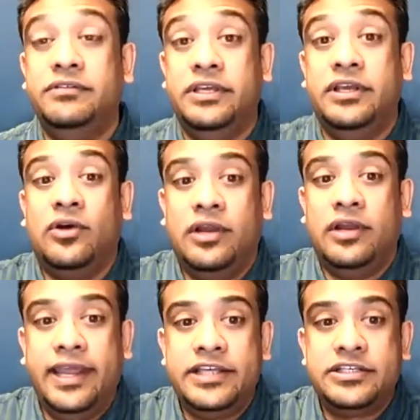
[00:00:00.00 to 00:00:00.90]
They're all
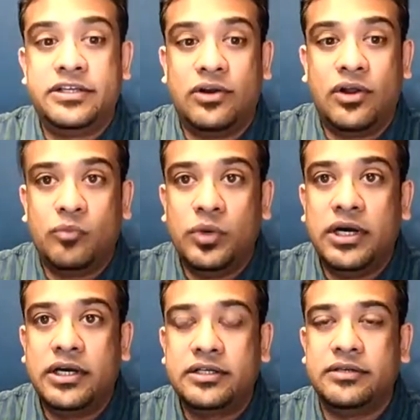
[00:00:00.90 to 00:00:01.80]
engaged in a lot of
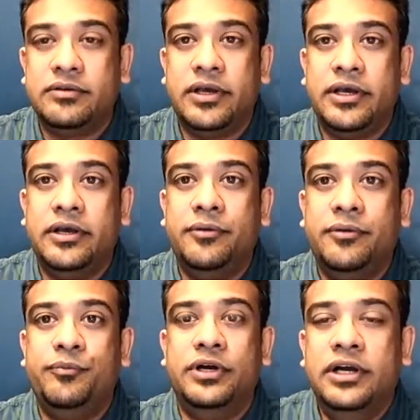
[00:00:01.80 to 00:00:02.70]
work.
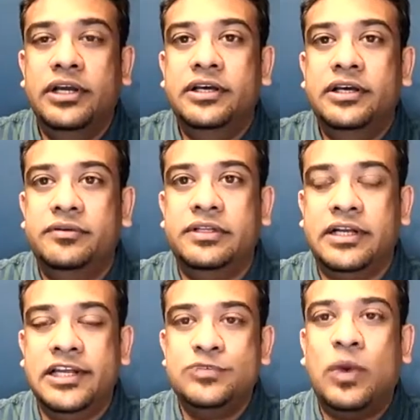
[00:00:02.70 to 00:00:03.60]
Earlier,
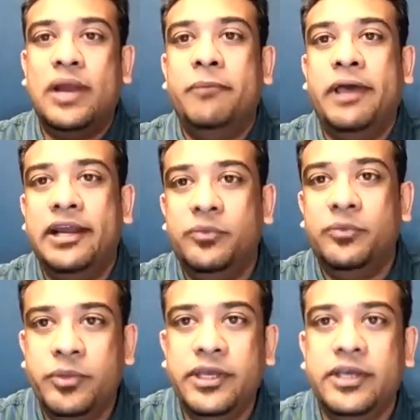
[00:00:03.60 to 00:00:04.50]
at least one parent
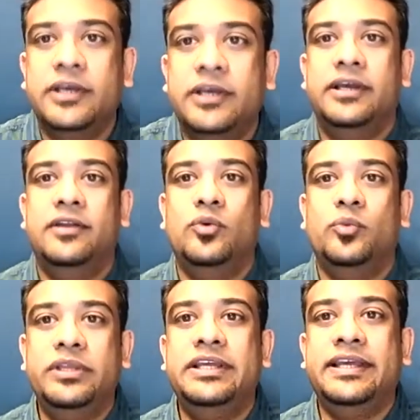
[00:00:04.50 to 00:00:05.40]
would be,
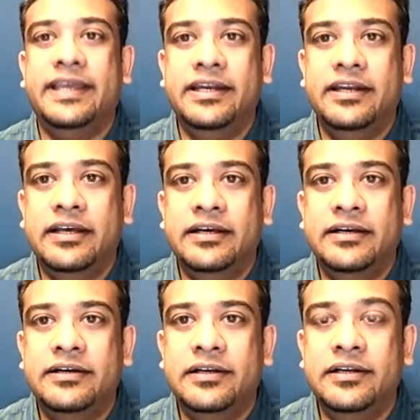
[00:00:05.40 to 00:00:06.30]
with the kid
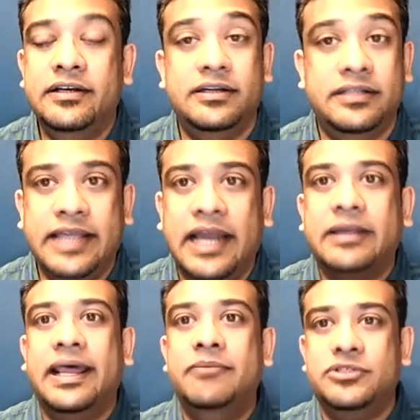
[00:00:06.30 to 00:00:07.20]
earlier.
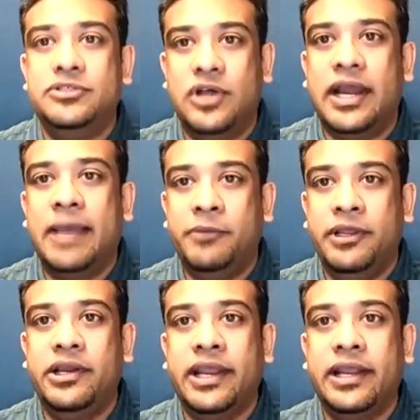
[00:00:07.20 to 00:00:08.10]
That time not
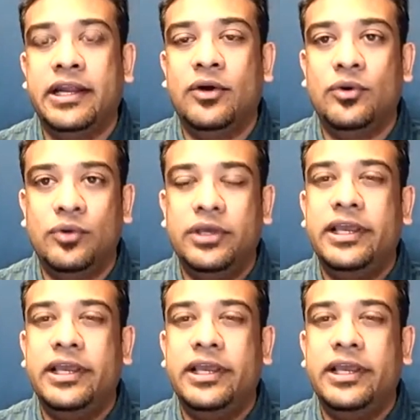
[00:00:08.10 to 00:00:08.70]
happening right now.